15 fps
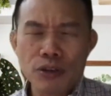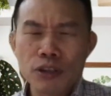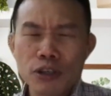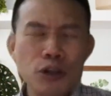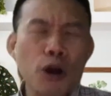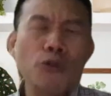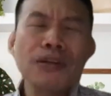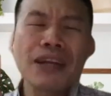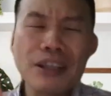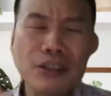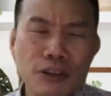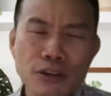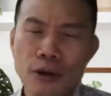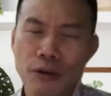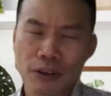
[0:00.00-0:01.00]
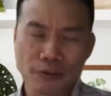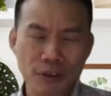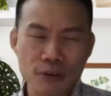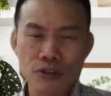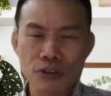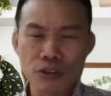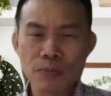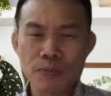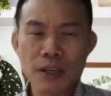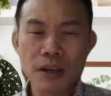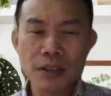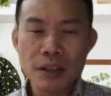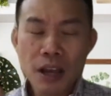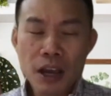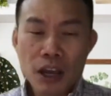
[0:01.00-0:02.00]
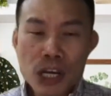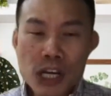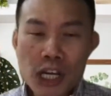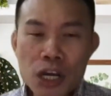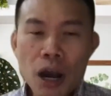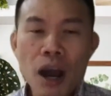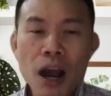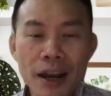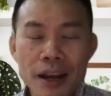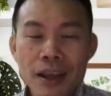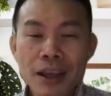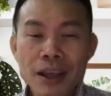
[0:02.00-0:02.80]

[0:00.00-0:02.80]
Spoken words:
You don't need to know the future because God,